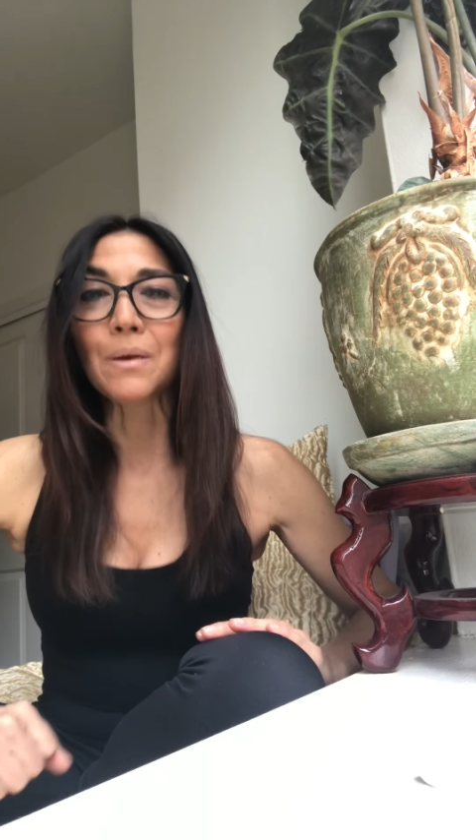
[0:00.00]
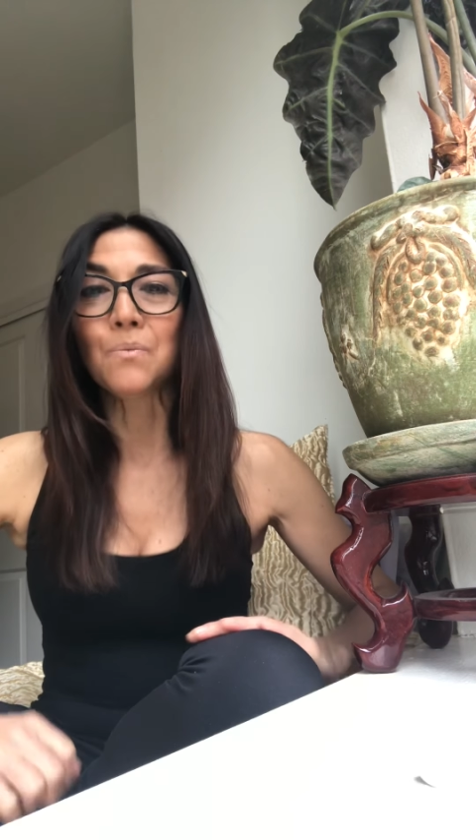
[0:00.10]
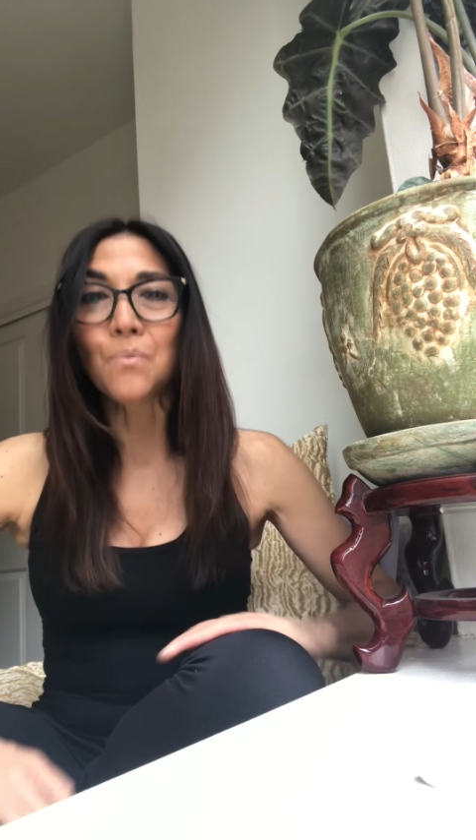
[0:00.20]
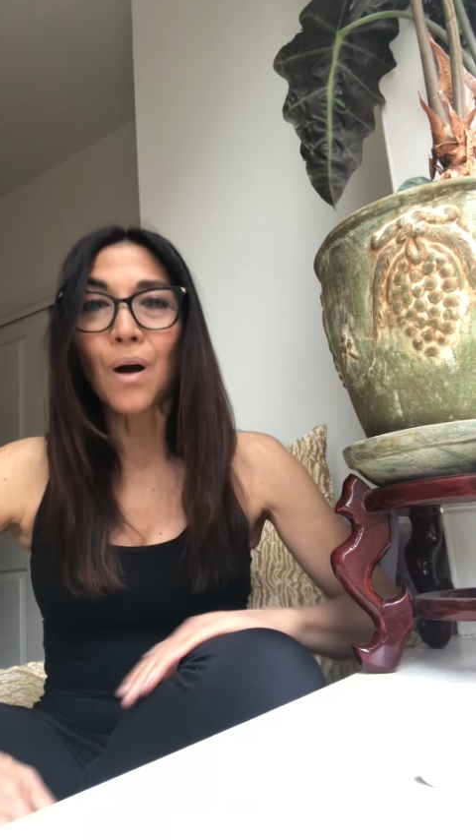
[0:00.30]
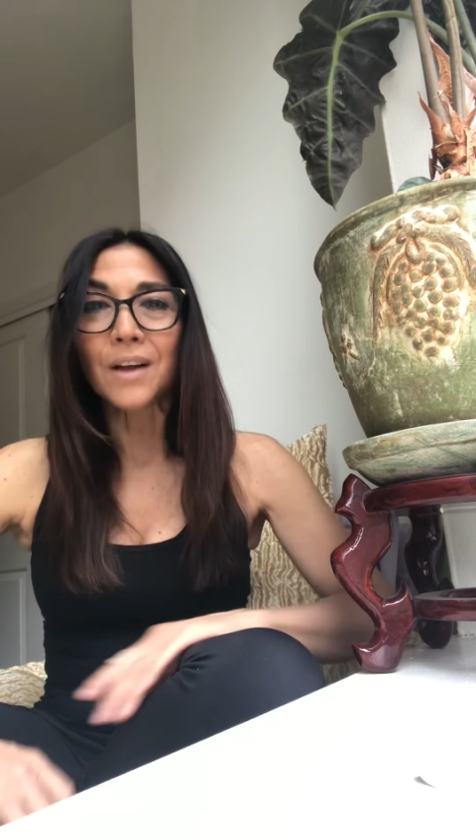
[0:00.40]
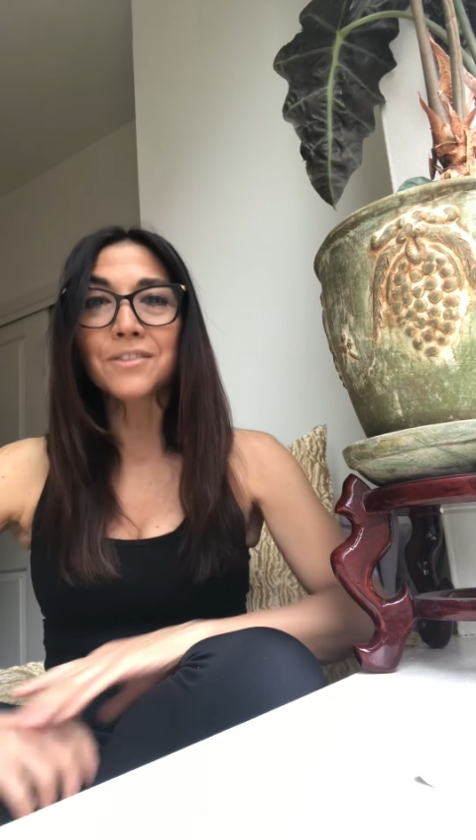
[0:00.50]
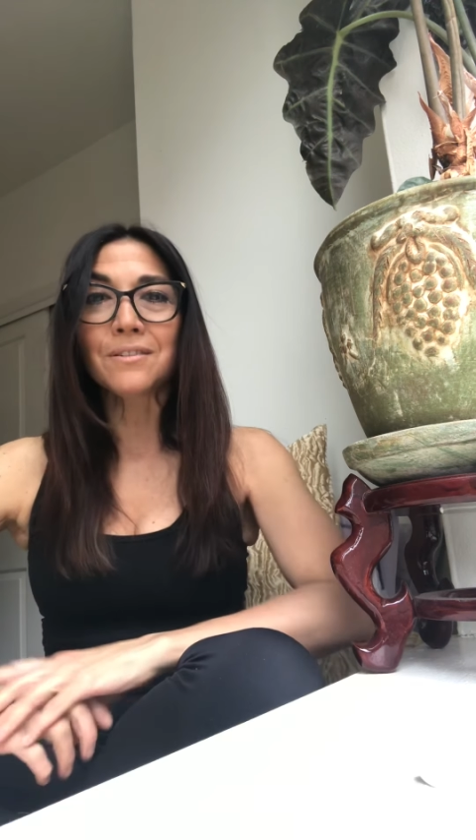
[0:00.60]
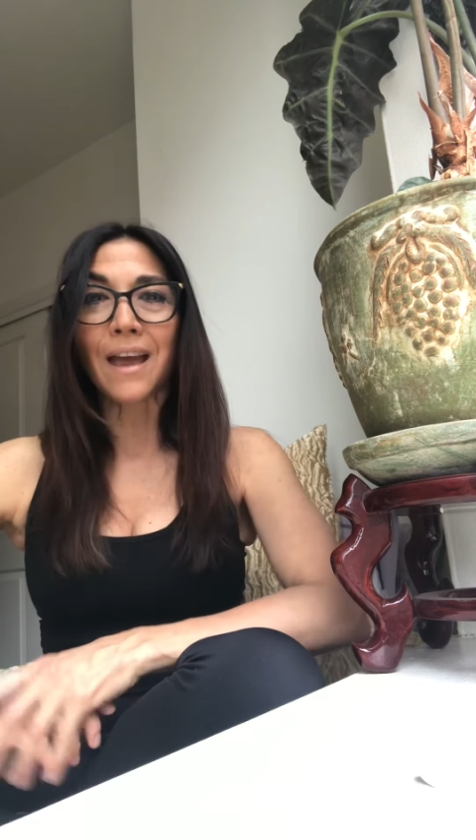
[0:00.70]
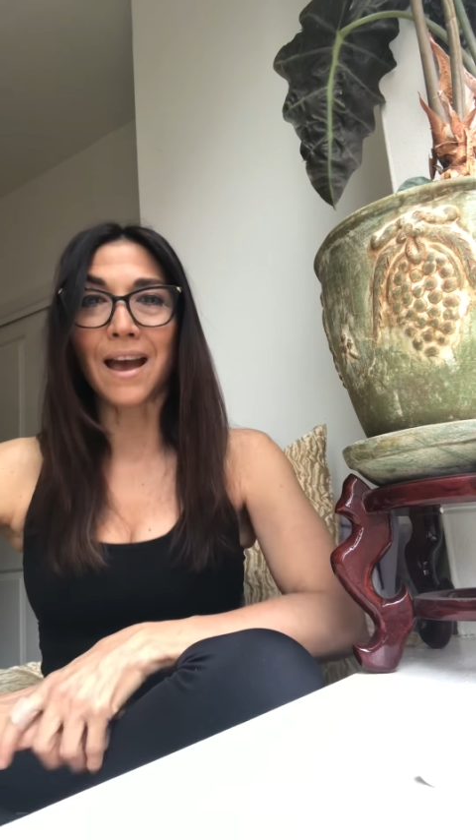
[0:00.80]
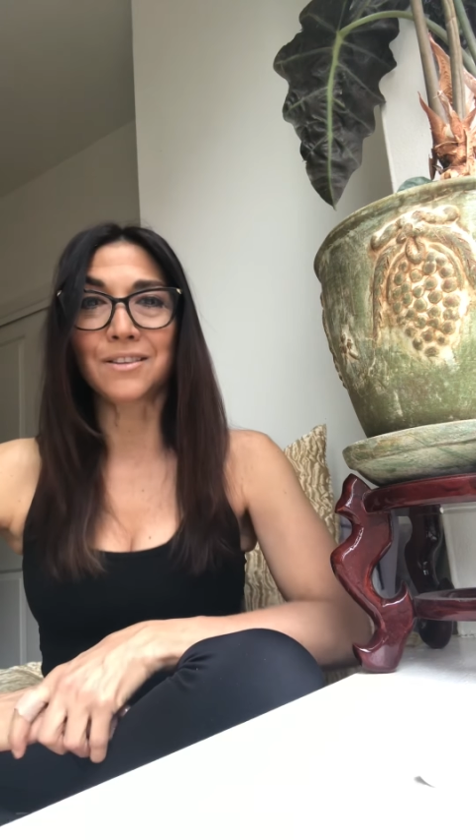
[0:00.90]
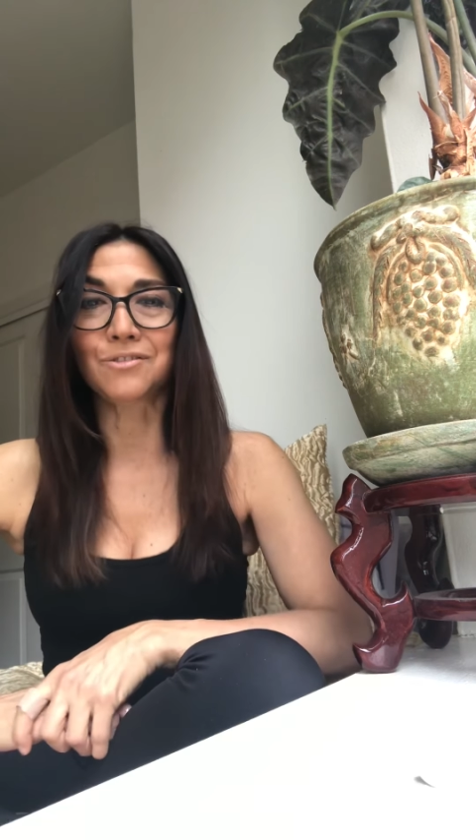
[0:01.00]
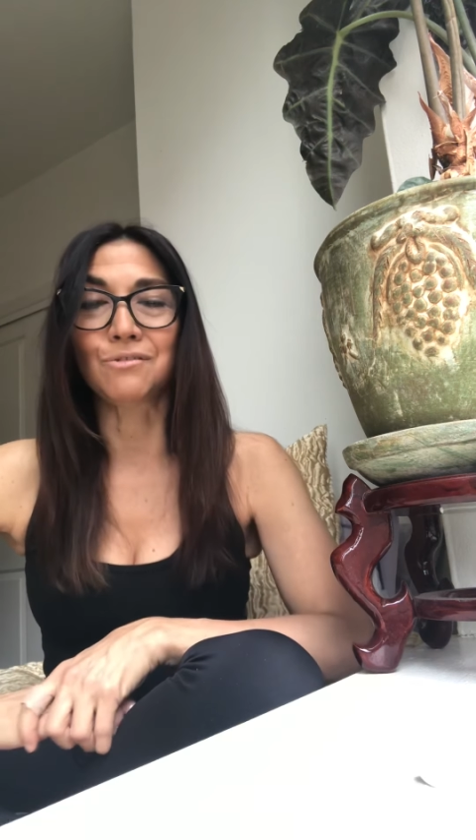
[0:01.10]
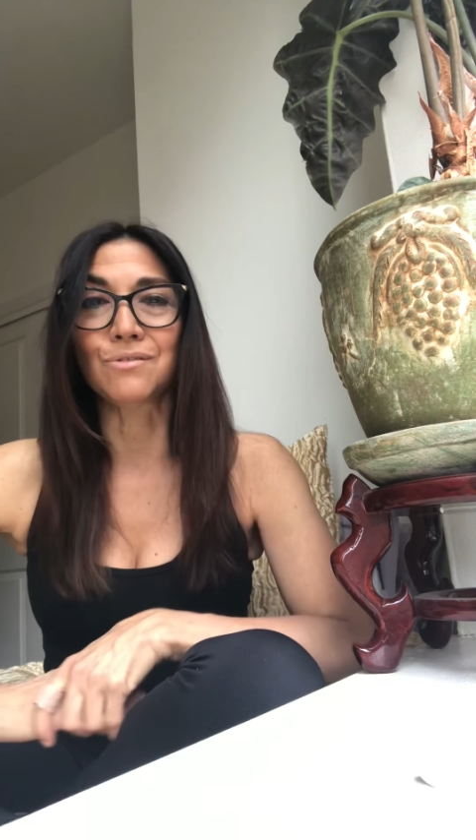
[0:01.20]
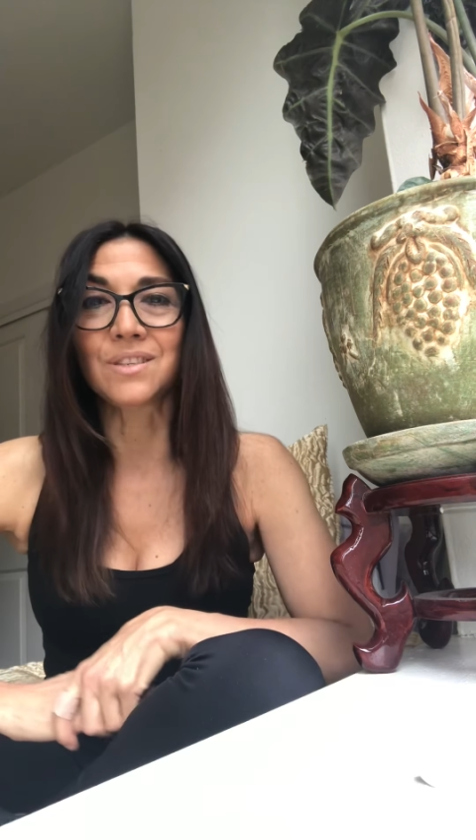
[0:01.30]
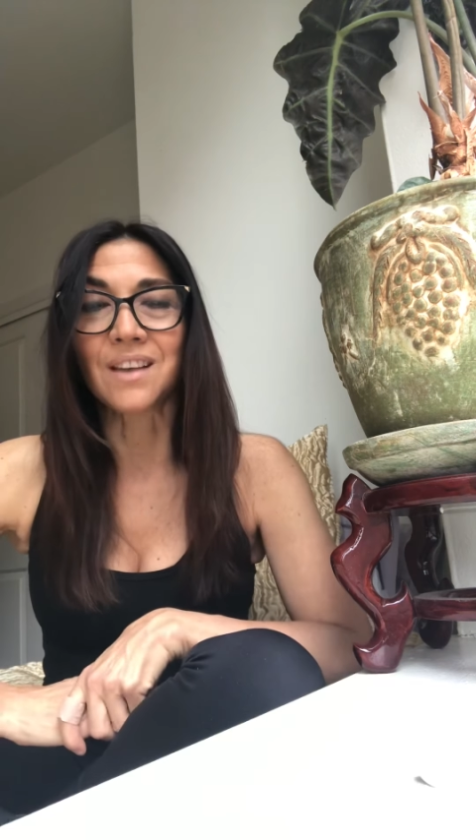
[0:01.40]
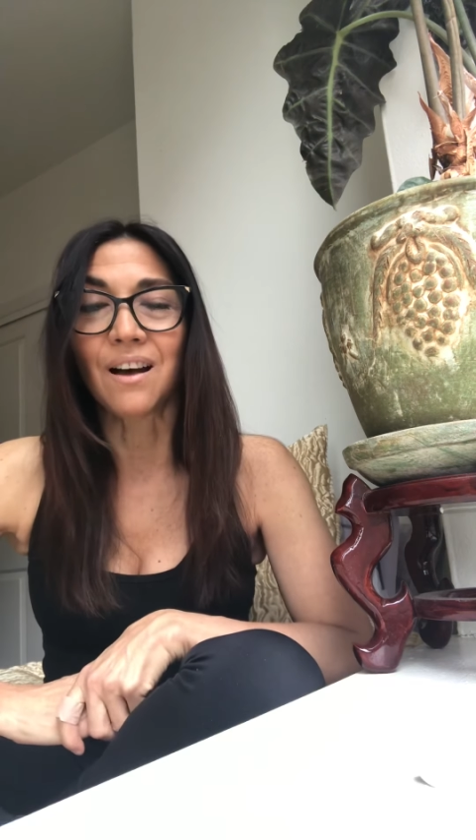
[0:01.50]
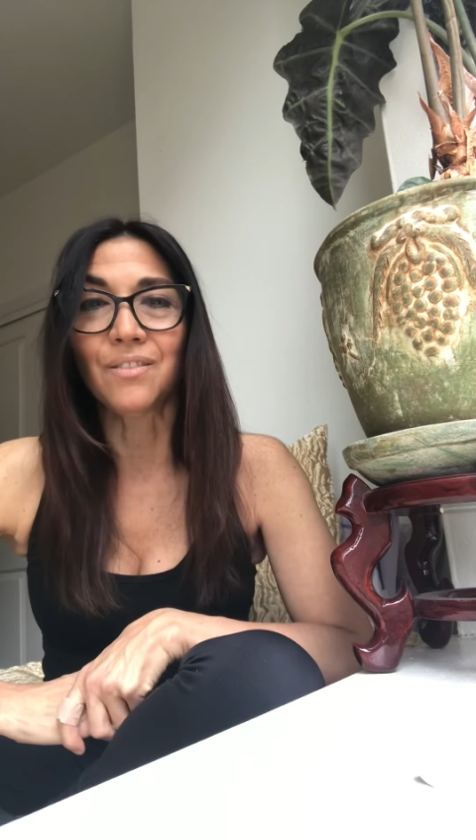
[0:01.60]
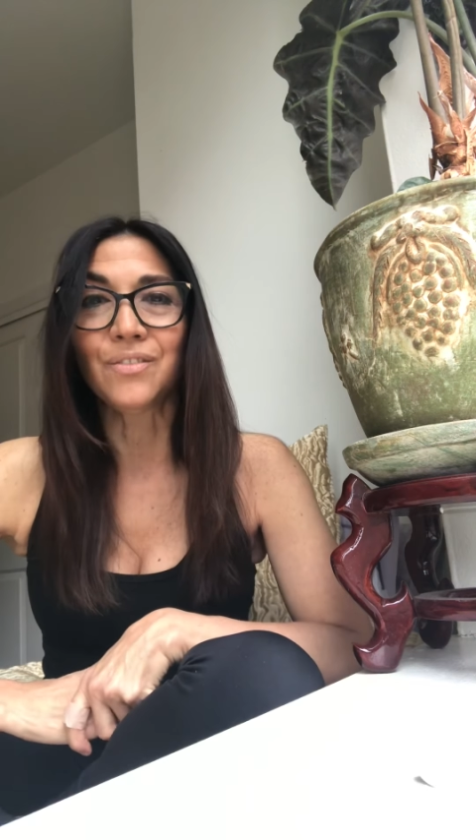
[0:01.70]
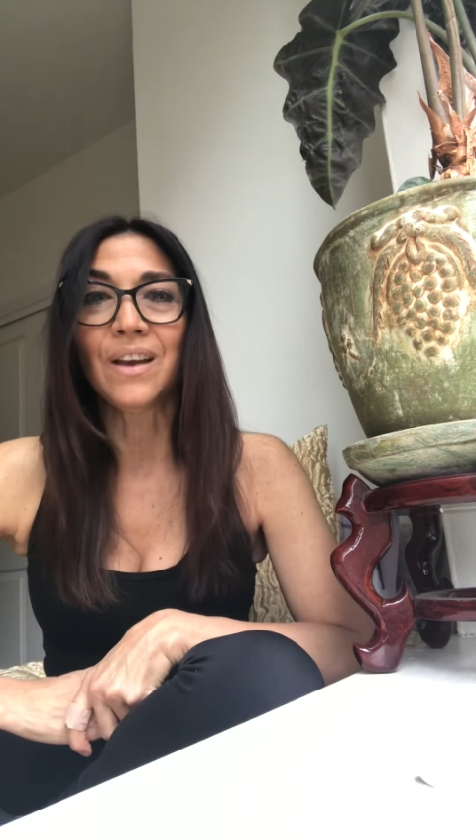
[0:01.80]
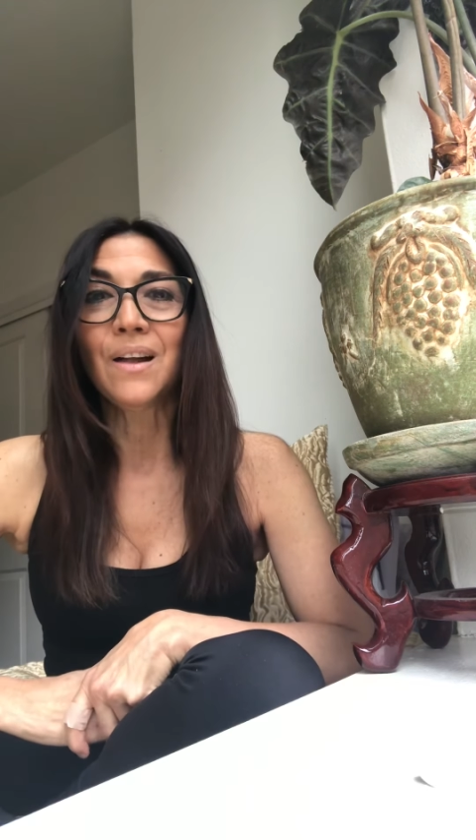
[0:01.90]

I want you to ask yourself,